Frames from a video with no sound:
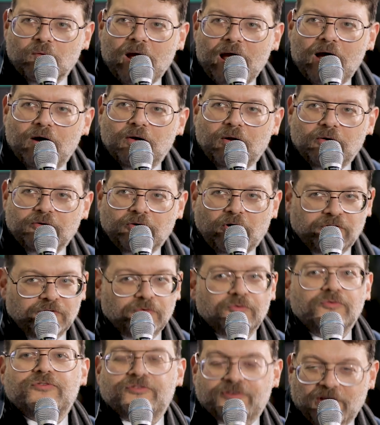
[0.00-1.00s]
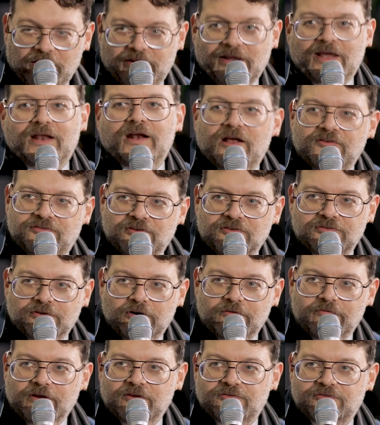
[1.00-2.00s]
How are you selling it as a
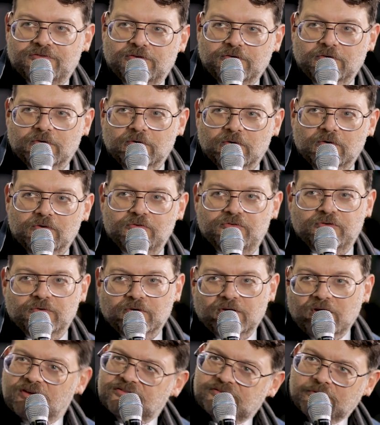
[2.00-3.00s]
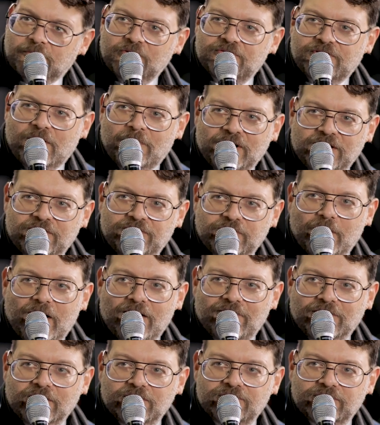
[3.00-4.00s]
service to to customers? How many do you
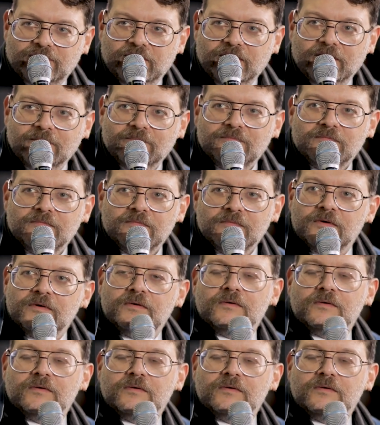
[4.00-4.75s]
have initially? Yeah.